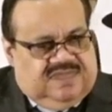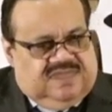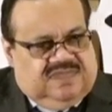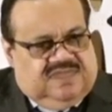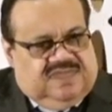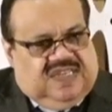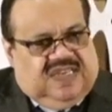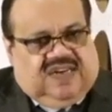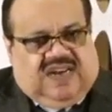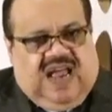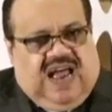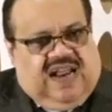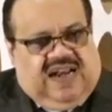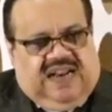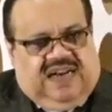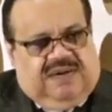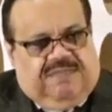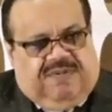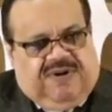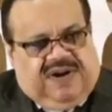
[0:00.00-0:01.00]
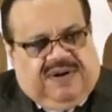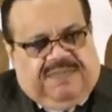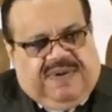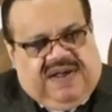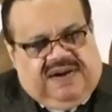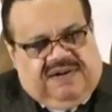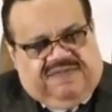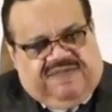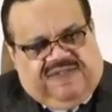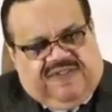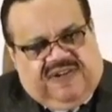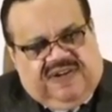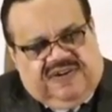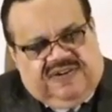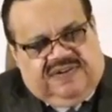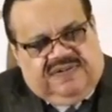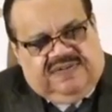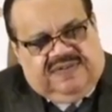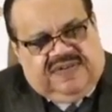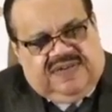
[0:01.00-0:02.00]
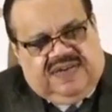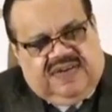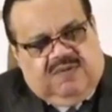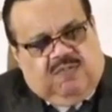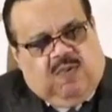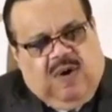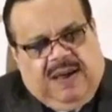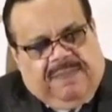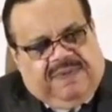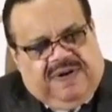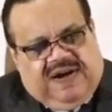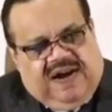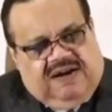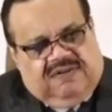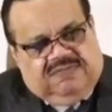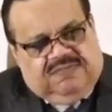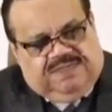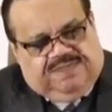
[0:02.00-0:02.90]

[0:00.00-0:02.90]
That God had to bring about a flood and wipe it out.